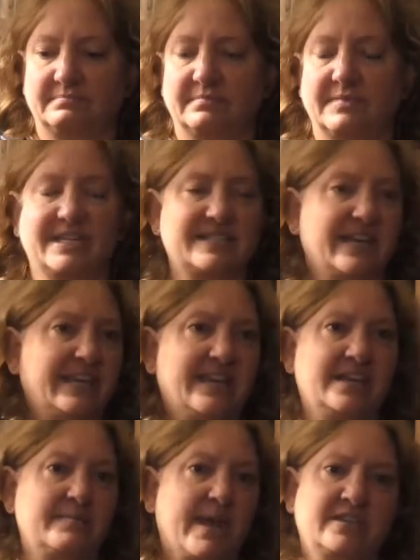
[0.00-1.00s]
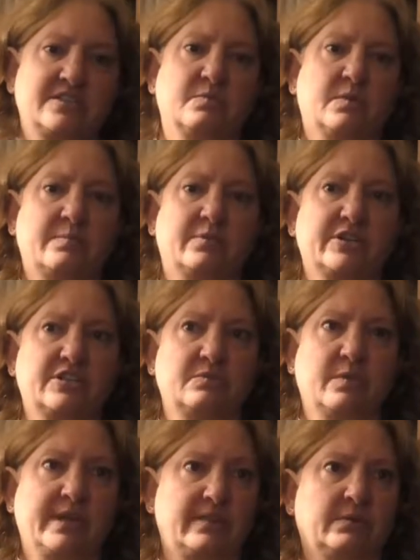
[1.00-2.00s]
because I can't imagine what Bridget
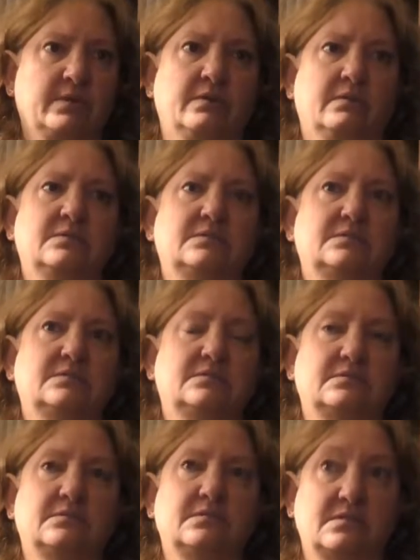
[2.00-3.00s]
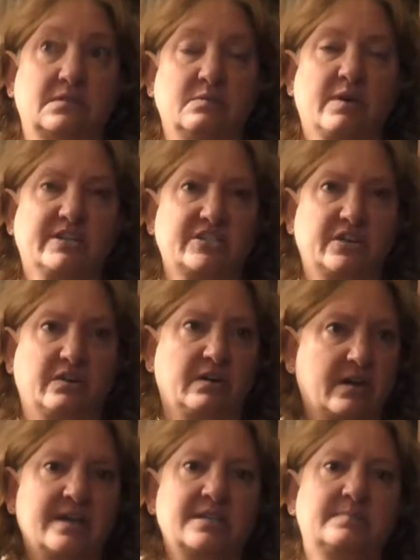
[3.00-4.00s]
went through watching her
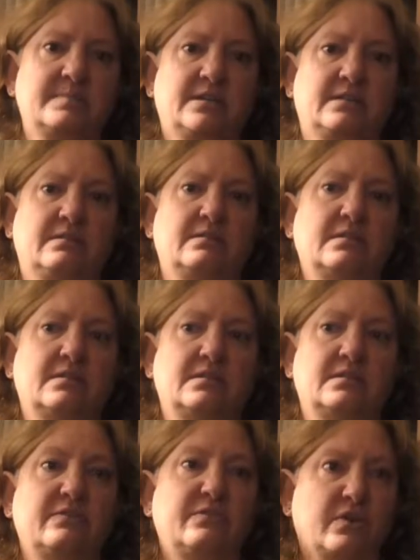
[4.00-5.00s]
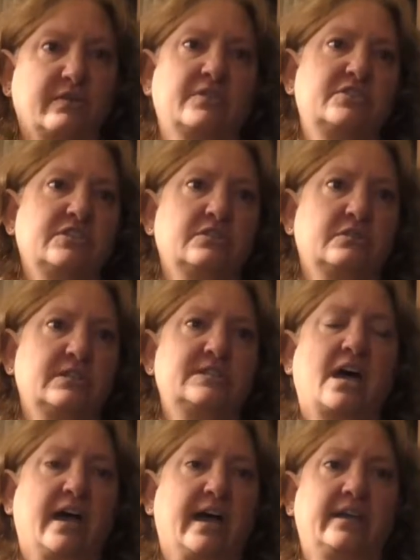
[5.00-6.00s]
husband and 4 of her children
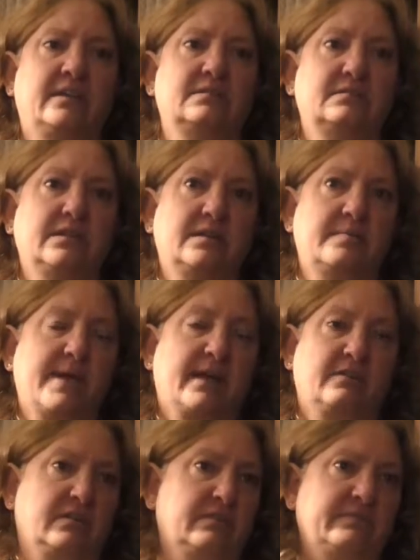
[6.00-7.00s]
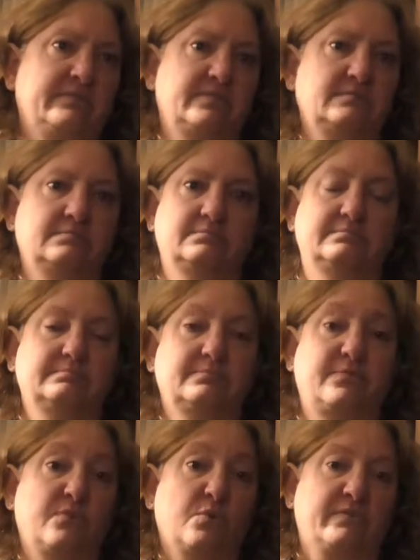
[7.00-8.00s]
die in a matter of
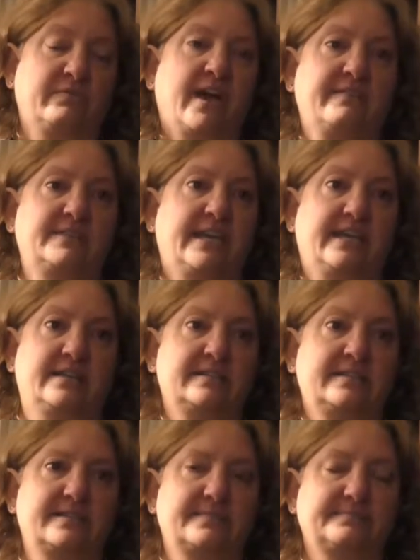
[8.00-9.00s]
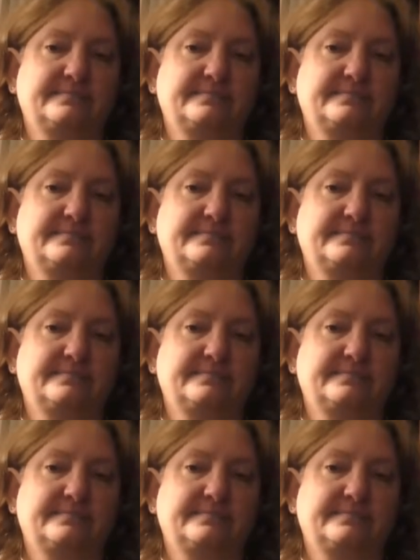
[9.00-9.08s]
4 or 5 days.